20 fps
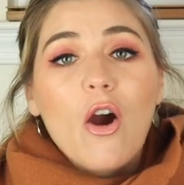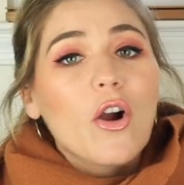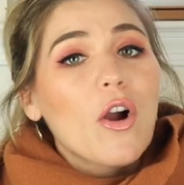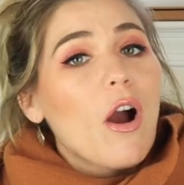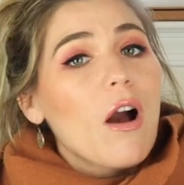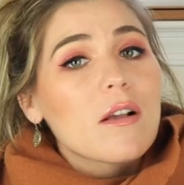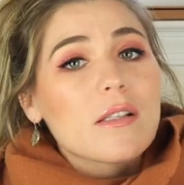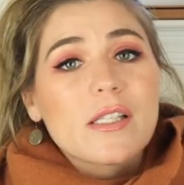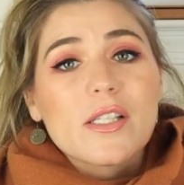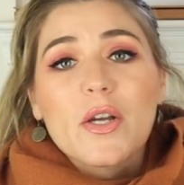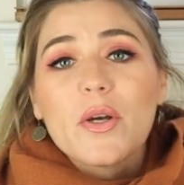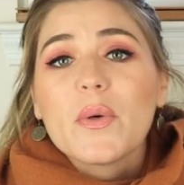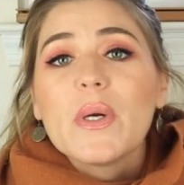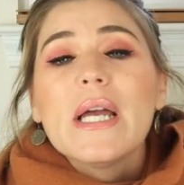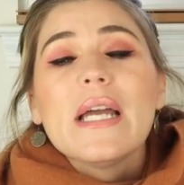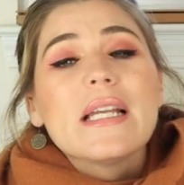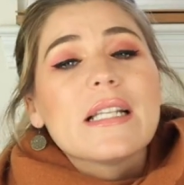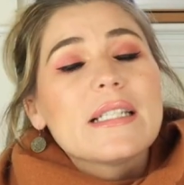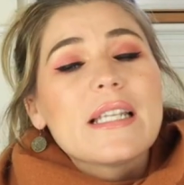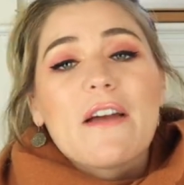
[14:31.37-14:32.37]
Or also
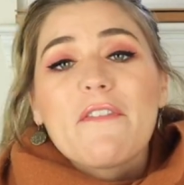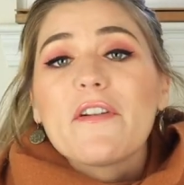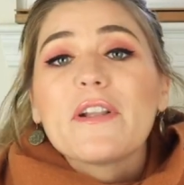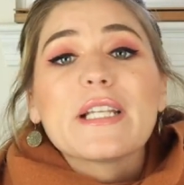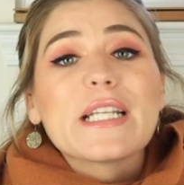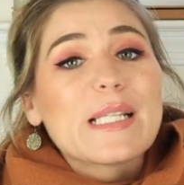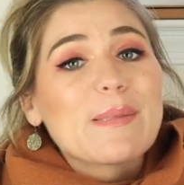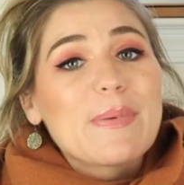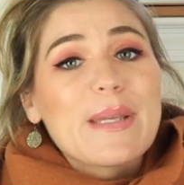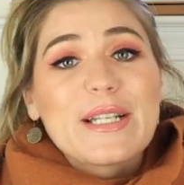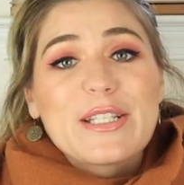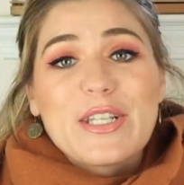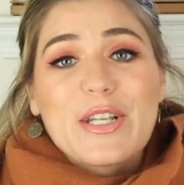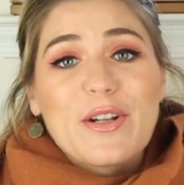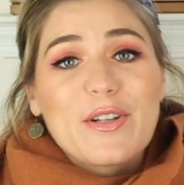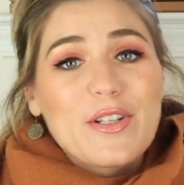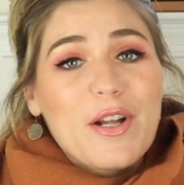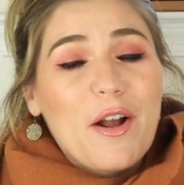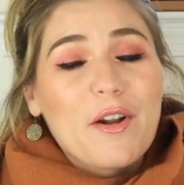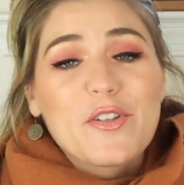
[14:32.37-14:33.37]
definitely speak to
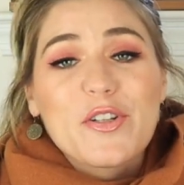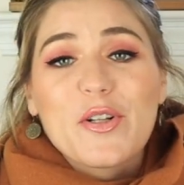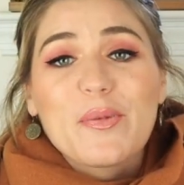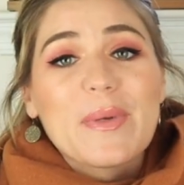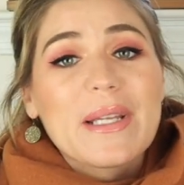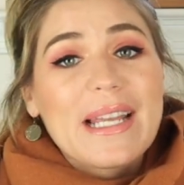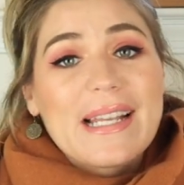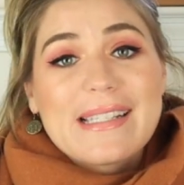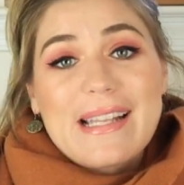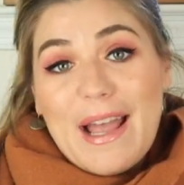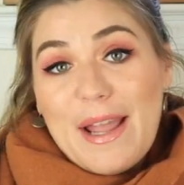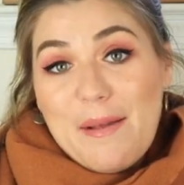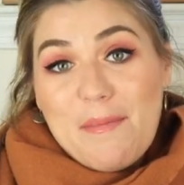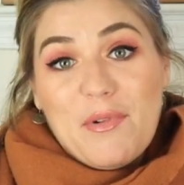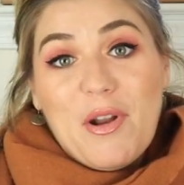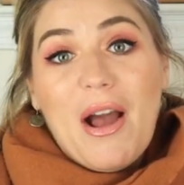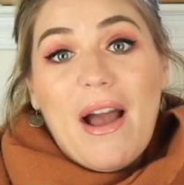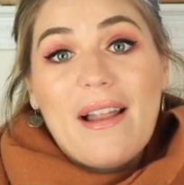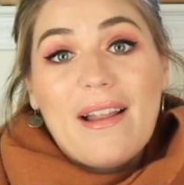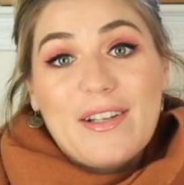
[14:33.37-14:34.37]
your doctor because I
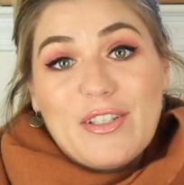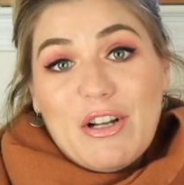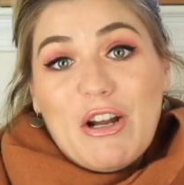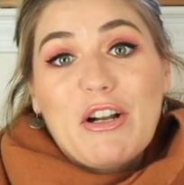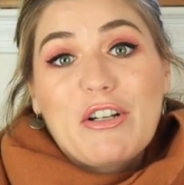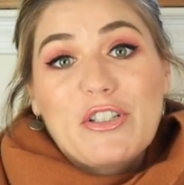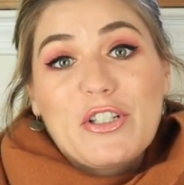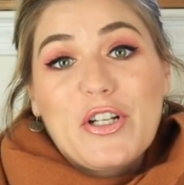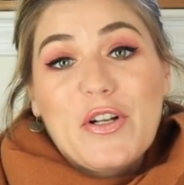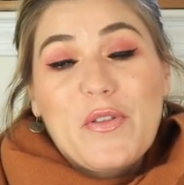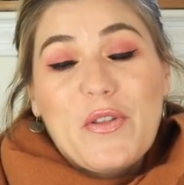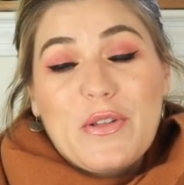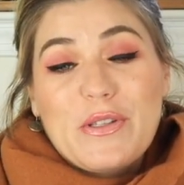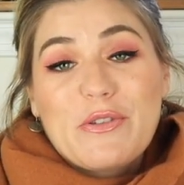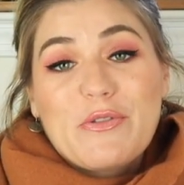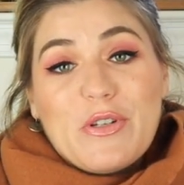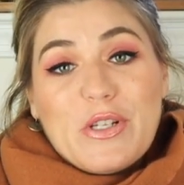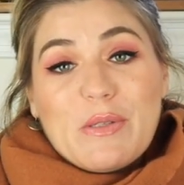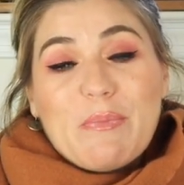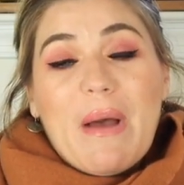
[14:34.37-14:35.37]
am not a doctor.
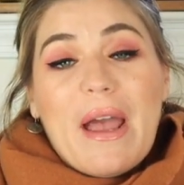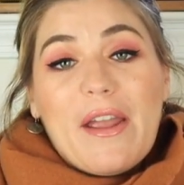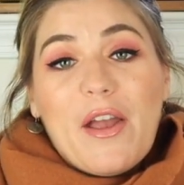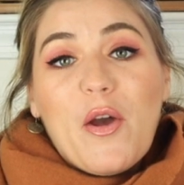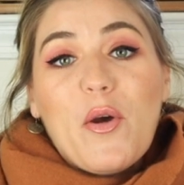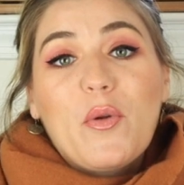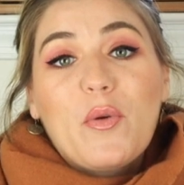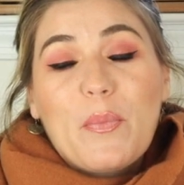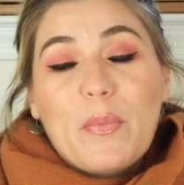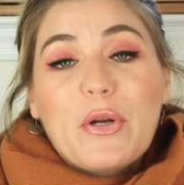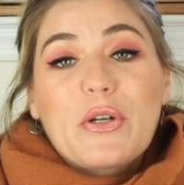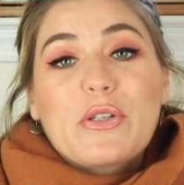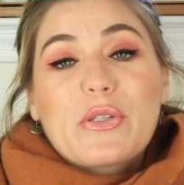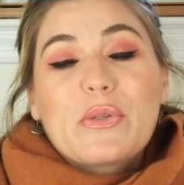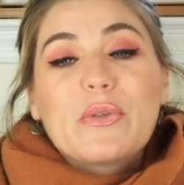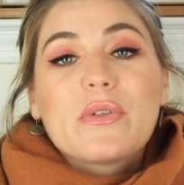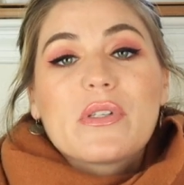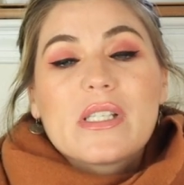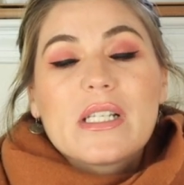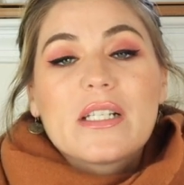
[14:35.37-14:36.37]
These are just my own
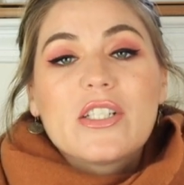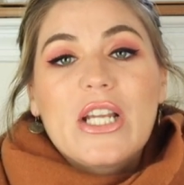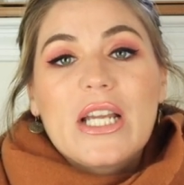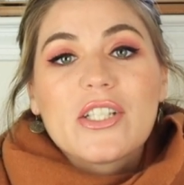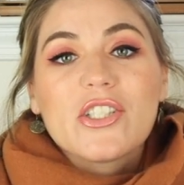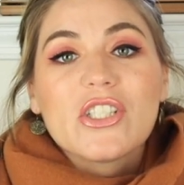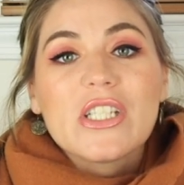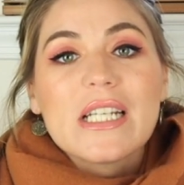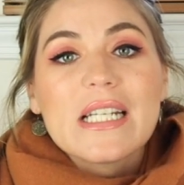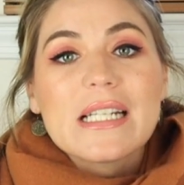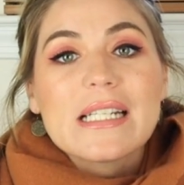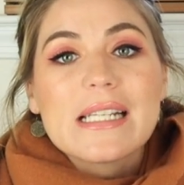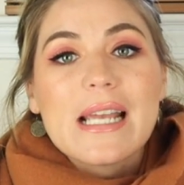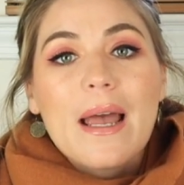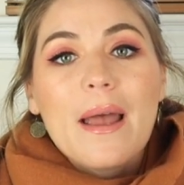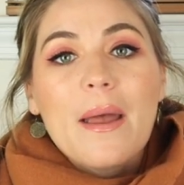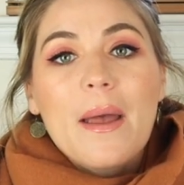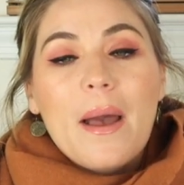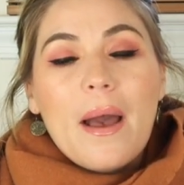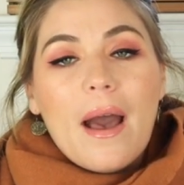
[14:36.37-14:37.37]
personal suggestions
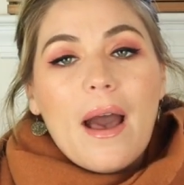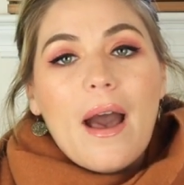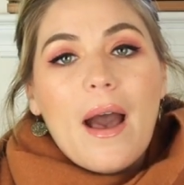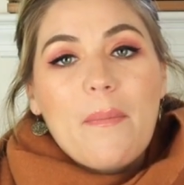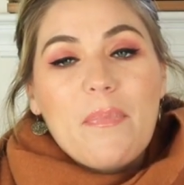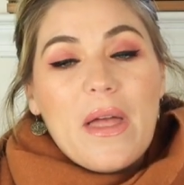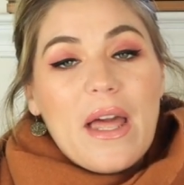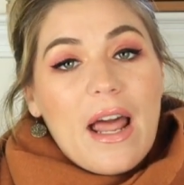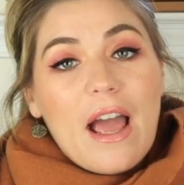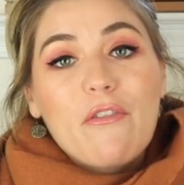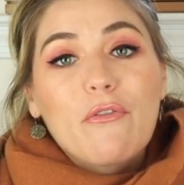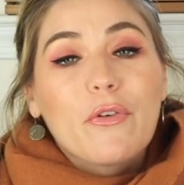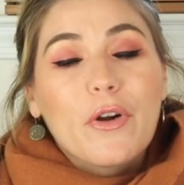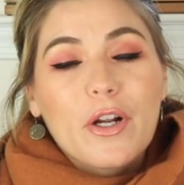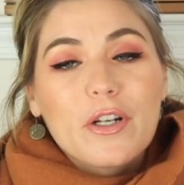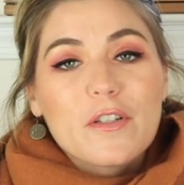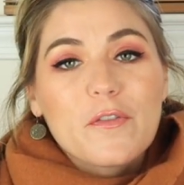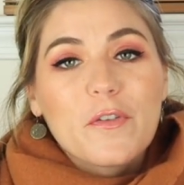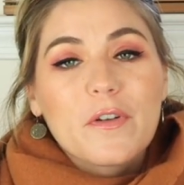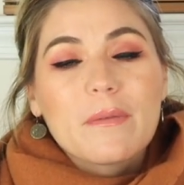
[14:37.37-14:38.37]
um, that have
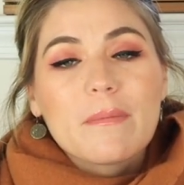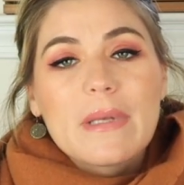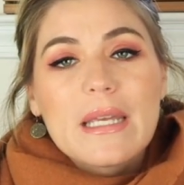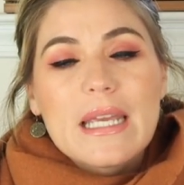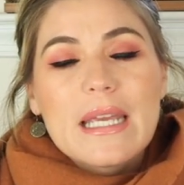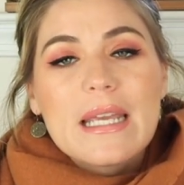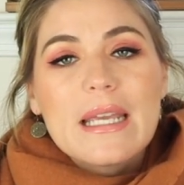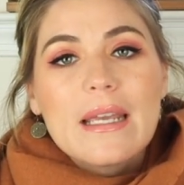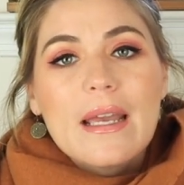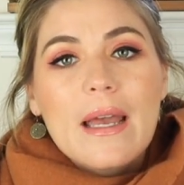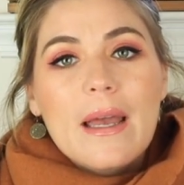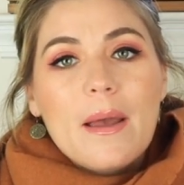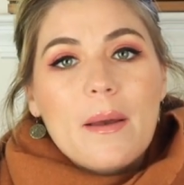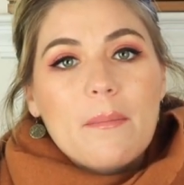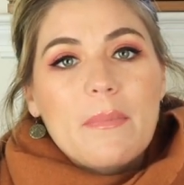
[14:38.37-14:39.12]
worked for for me.